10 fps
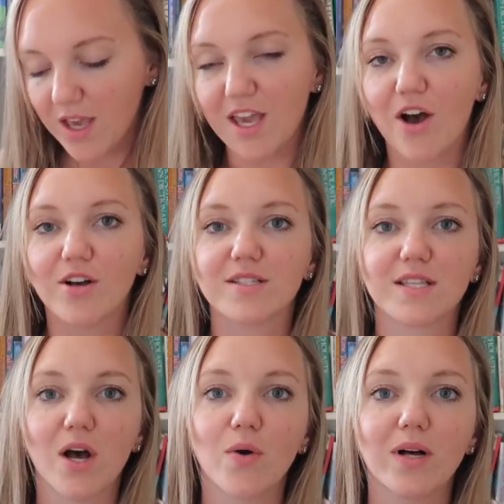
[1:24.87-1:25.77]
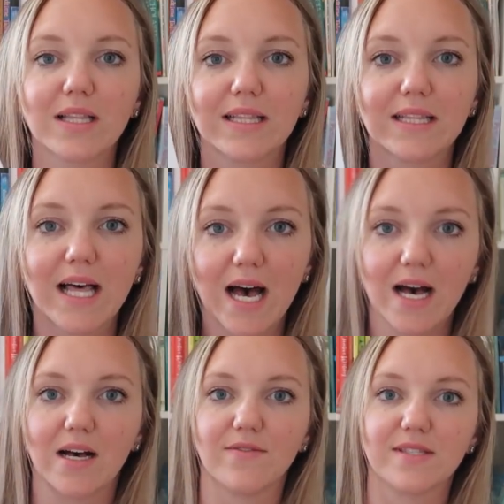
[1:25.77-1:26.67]
He also
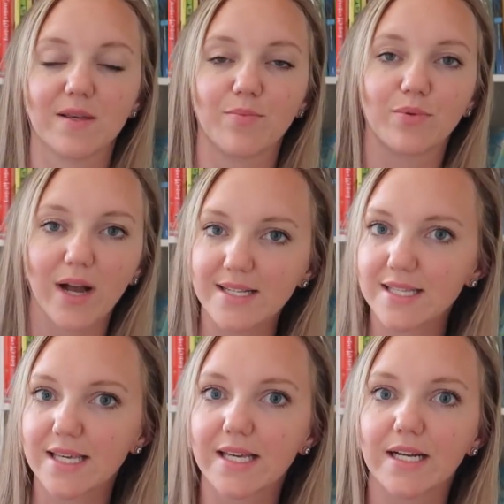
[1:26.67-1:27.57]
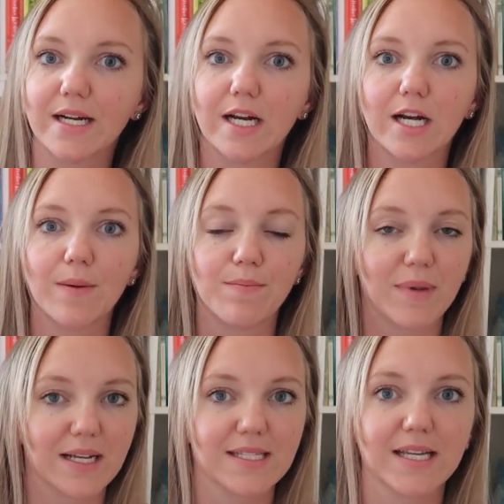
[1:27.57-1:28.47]
loves the Press Here,
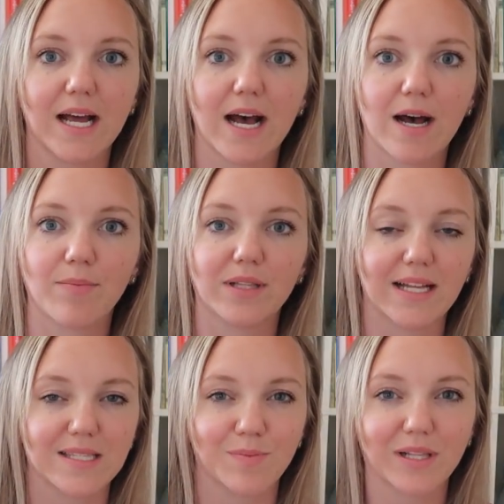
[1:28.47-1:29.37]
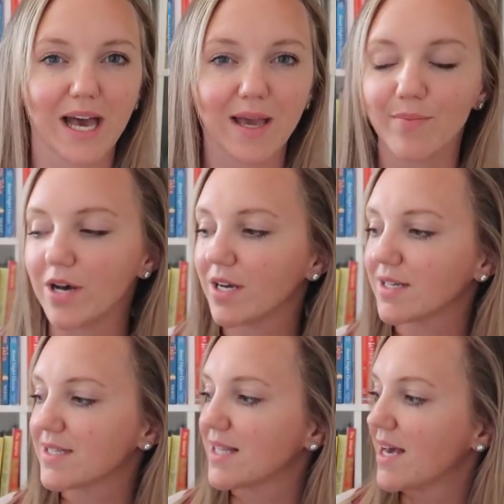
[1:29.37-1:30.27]
Mix It Up, Let's Play
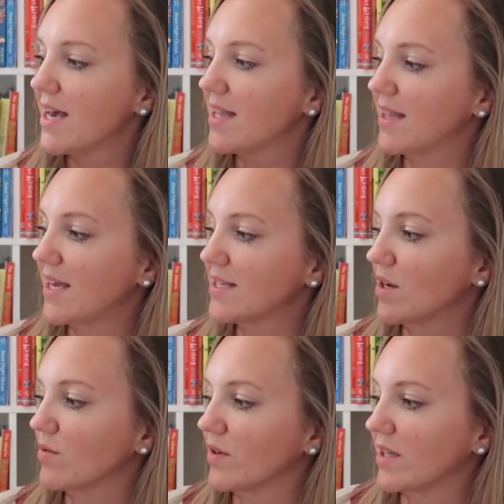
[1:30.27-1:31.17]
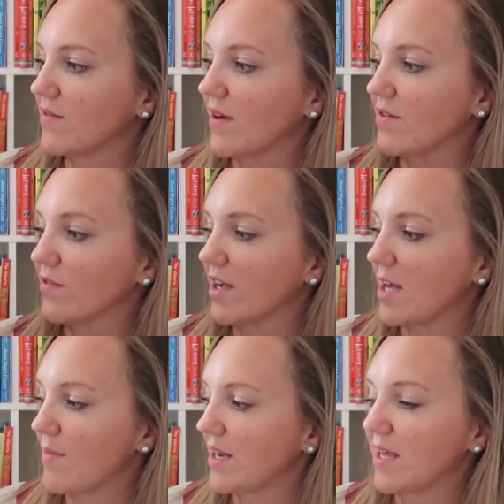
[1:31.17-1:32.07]
books. These are really fun for
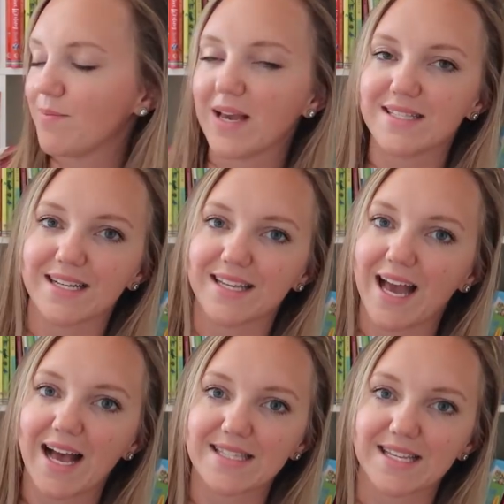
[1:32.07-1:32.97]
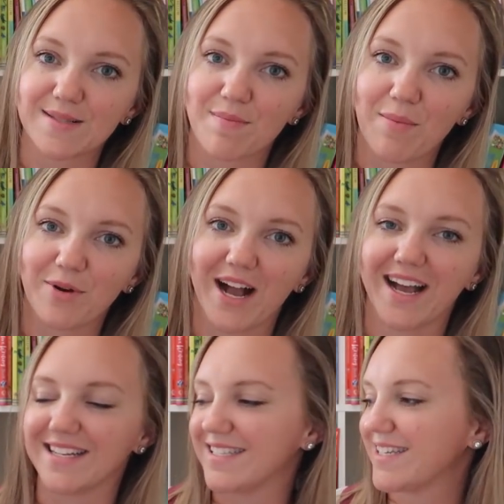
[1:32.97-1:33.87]
him and he basically has these
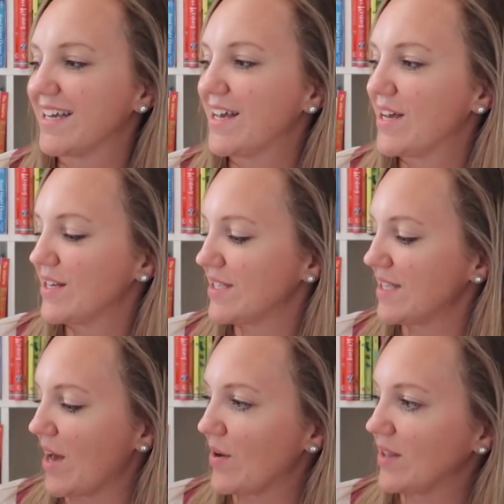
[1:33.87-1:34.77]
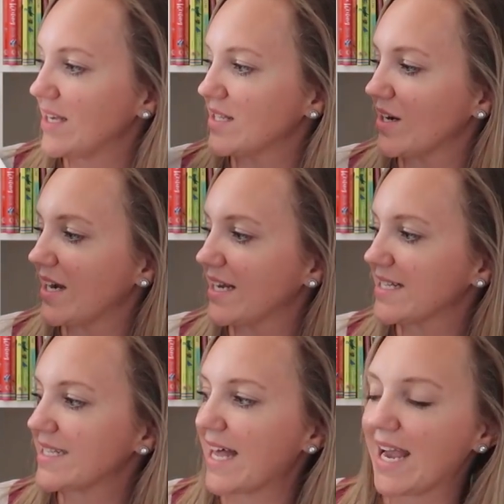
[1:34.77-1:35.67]
memorized. So these are
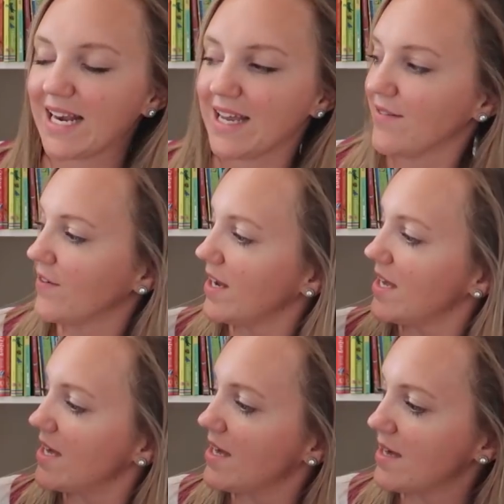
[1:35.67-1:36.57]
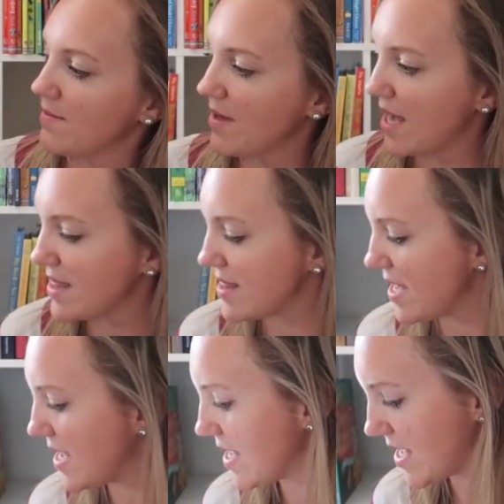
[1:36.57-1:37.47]
exciting for him. And
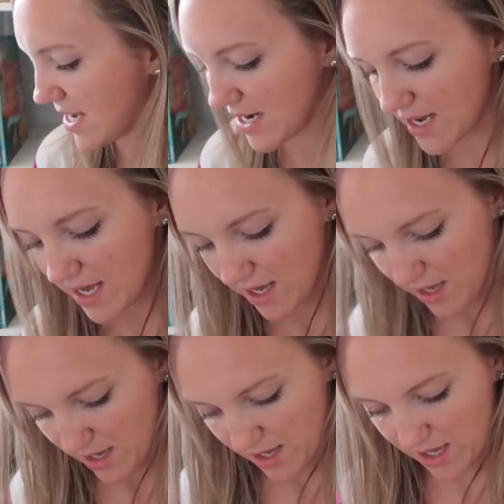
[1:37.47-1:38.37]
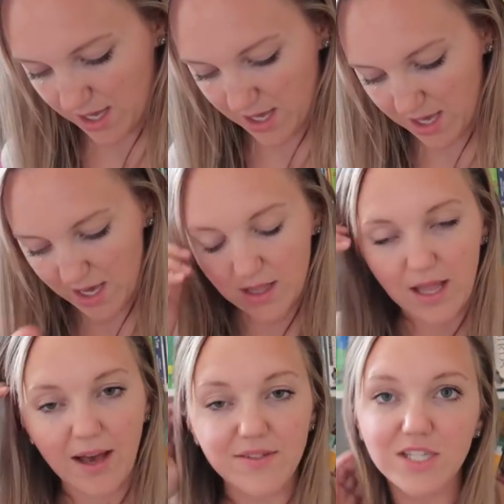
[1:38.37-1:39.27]
then he
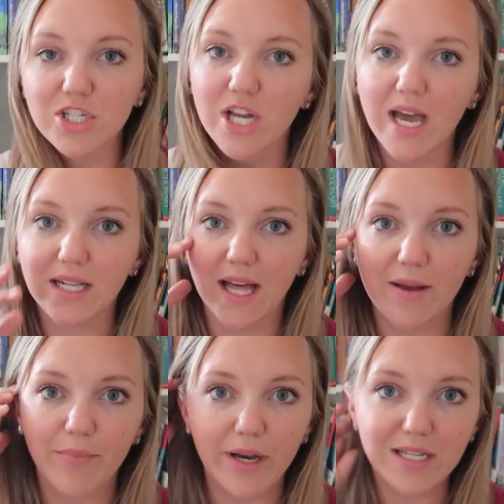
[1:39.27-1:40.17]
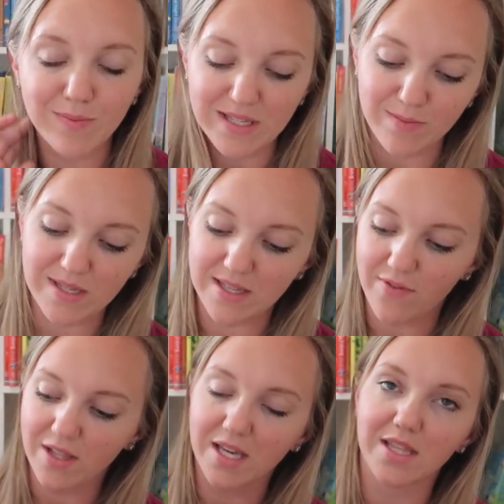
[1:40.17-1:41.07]
loves the Shine a Light books, but
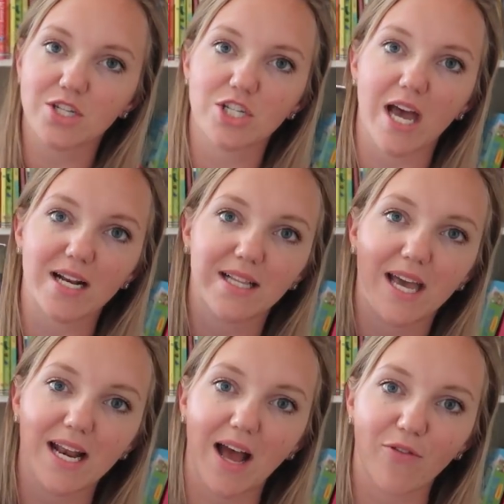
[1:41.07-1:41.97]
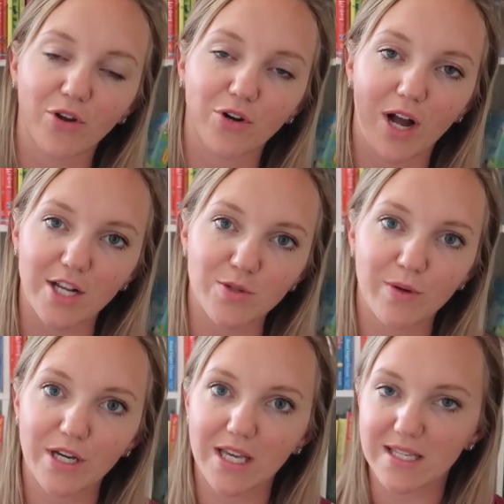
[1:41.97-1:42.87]
specifically the Shine a Light at the Garage
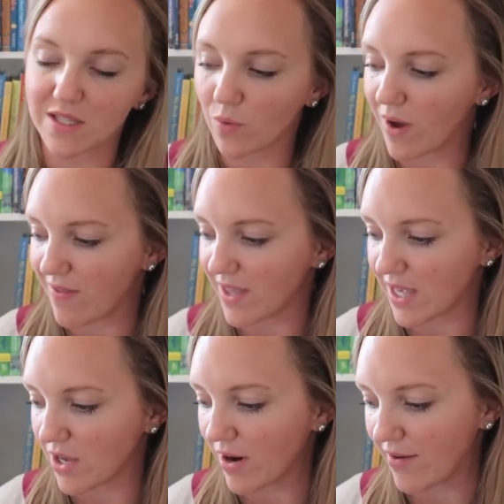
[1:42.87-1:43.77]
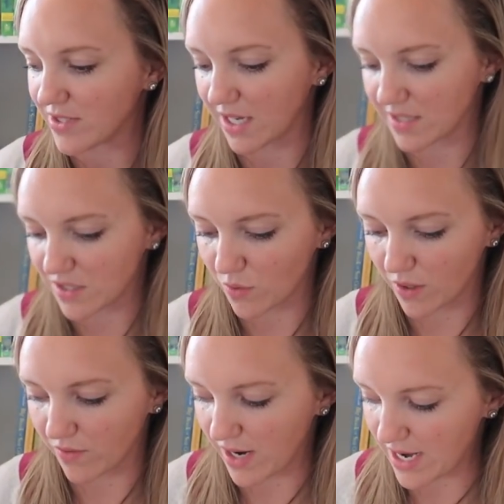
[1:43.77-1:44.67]
book is the one that he gravitates
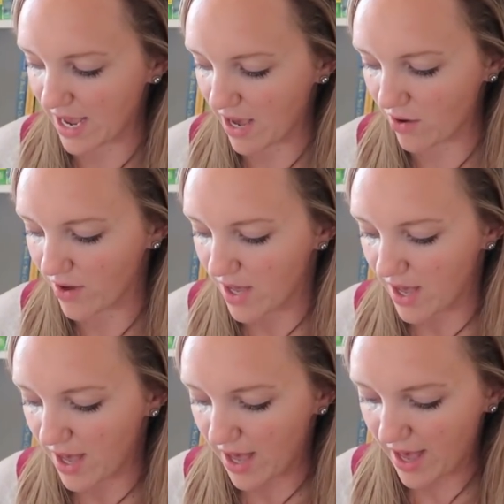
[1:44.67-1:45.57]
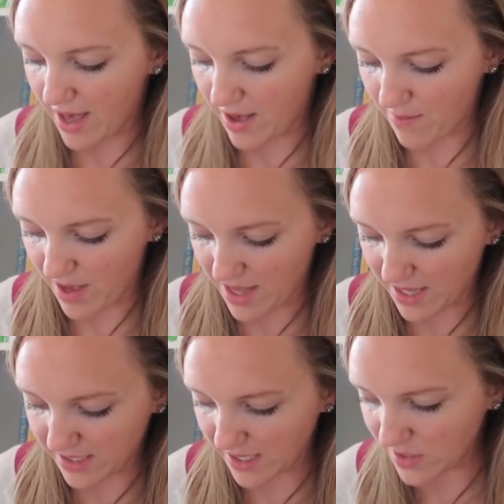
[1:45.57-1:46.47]
toward right now. Um, and
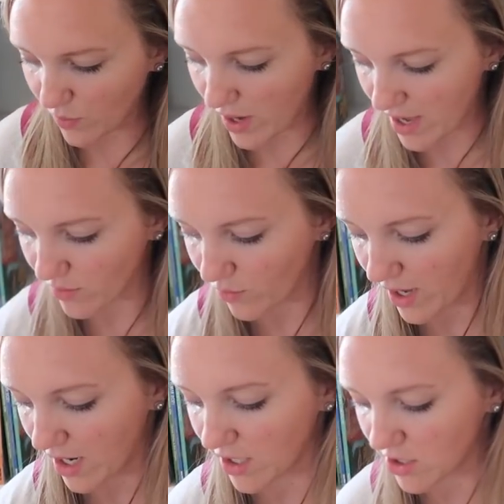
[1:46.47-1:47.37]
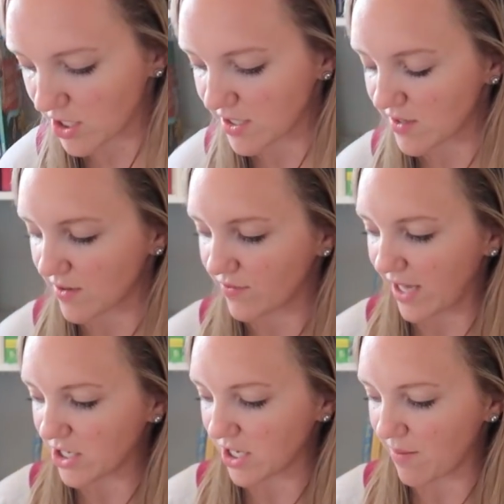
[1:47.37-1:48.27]
this is one where you just use a
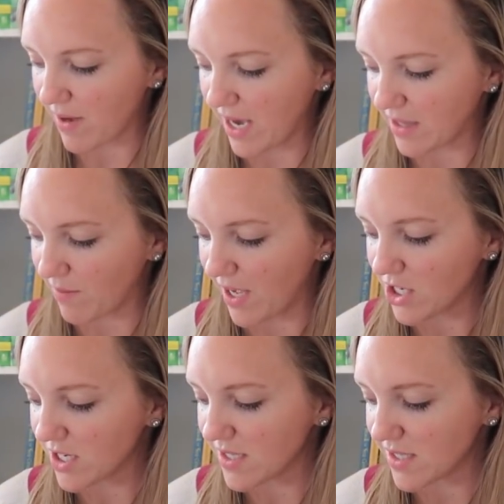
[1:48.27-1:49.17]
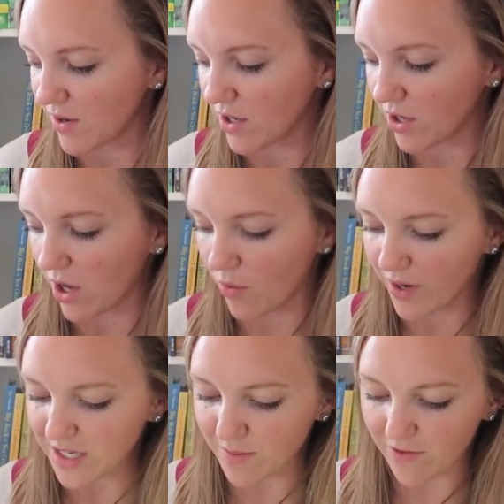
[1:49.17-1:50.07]
flashlight behind the pages. So he'll go,
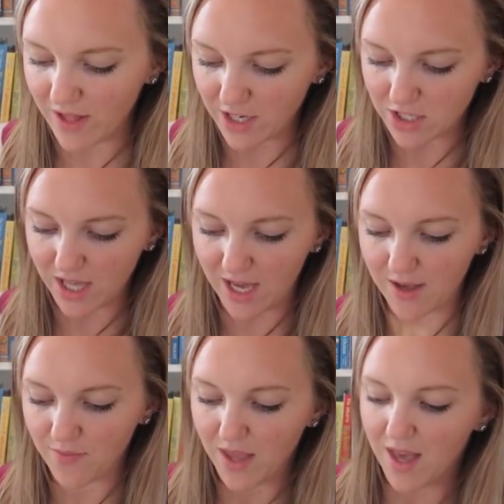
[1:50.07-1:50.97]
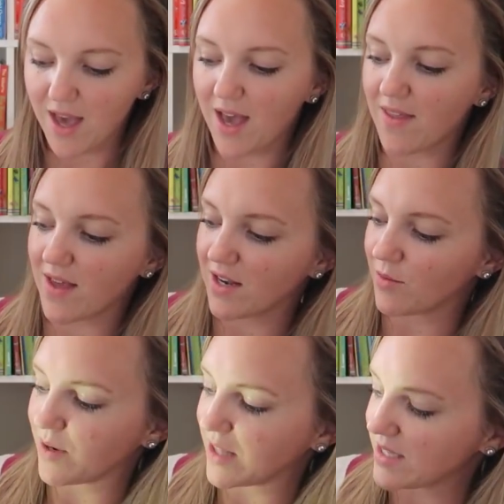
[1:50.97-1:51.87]
where's my flashlight? And then
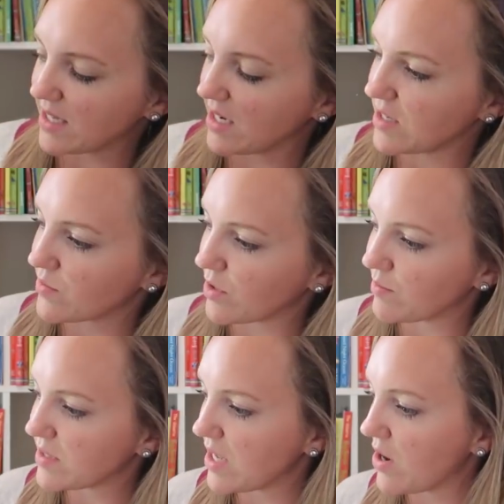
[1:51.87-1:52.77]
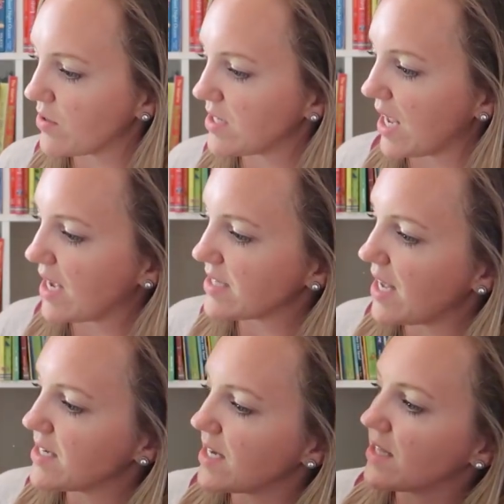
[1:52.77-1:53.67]
he'll bring this into his room. So the day has
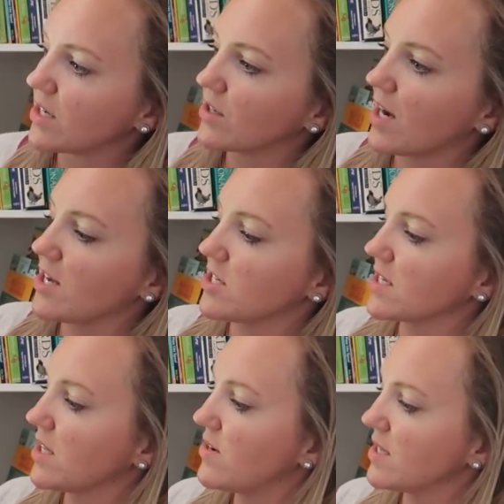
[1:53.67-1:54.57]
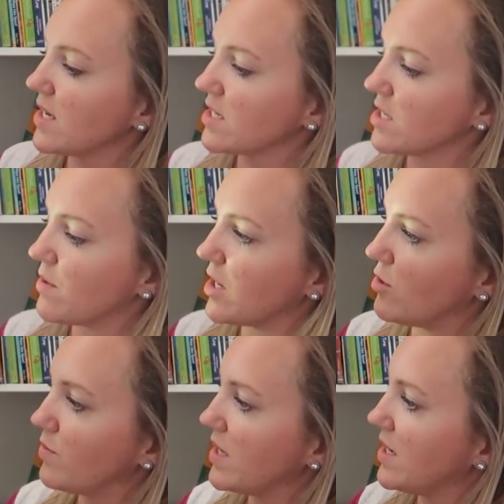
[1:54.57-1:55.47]
ended, the garage is closing.
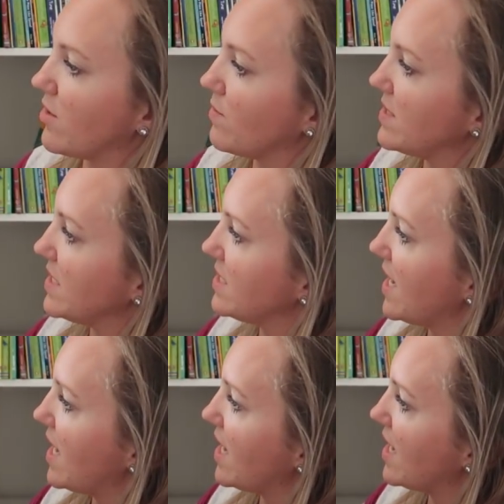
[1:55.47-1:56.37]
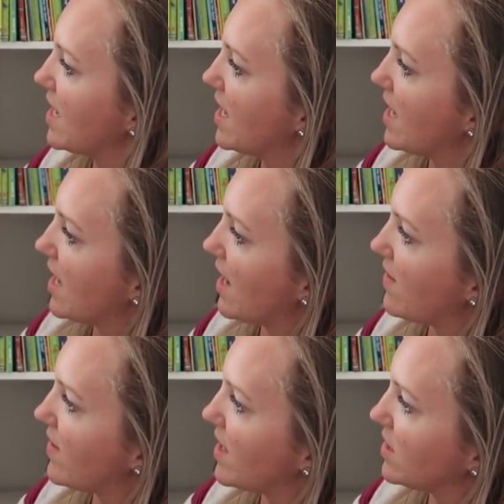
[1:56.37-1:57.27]
Tomorrow will be another busy day.
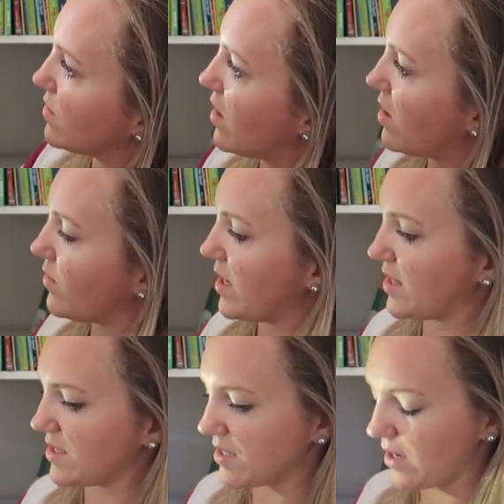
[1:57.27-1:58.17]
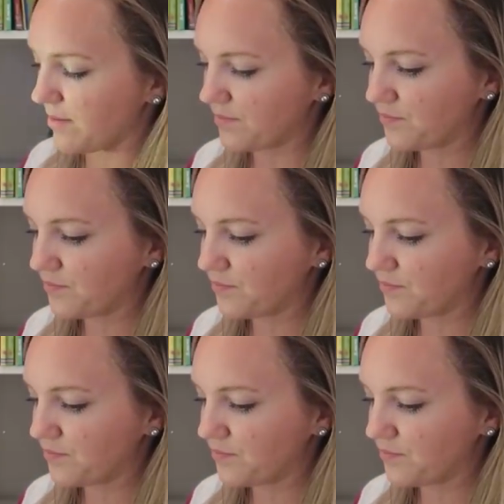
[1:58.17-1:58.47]
And then you, oh wait, that's not